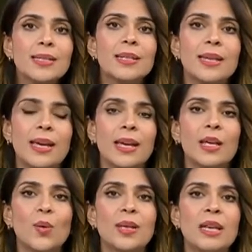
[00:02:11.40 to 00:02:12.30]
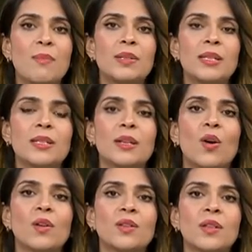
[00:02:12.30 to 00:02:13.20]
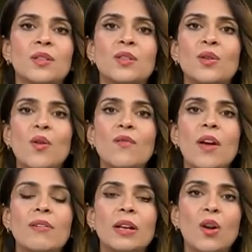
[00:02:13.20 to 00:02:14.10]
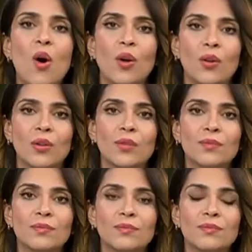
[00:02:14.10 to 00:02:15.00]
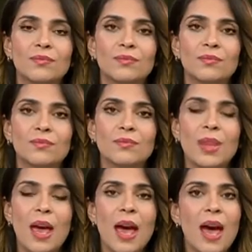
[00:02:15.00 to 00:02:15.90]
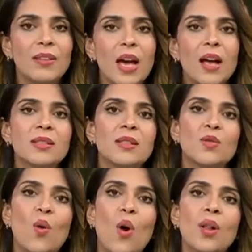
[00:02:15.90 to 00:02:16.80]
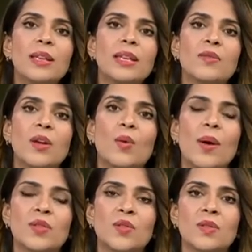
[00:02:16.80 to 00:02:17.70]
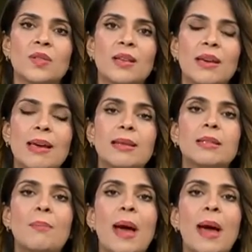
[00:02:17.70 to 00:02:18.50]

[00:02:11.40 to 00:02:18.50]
is it taking US embassies and consulates so very long? And the answer to all these three questions is the